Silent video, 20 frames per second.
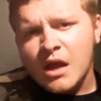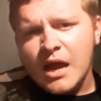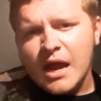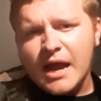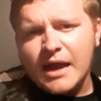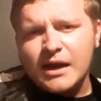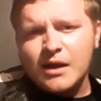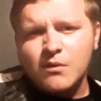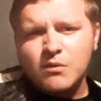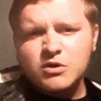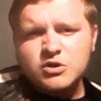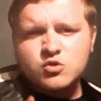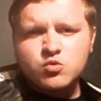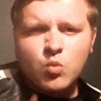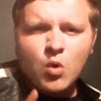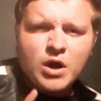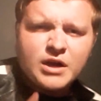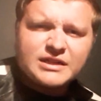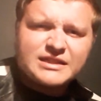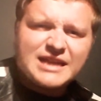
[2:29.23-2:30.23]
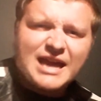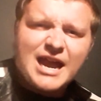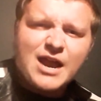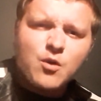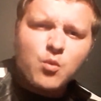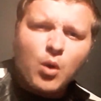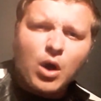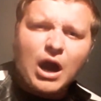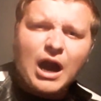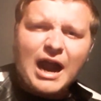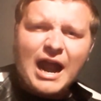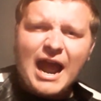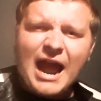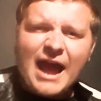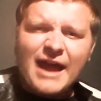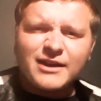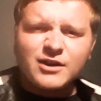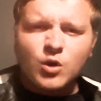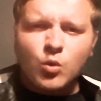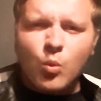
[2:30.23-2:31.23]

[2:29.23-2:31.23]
And it was one day where I had to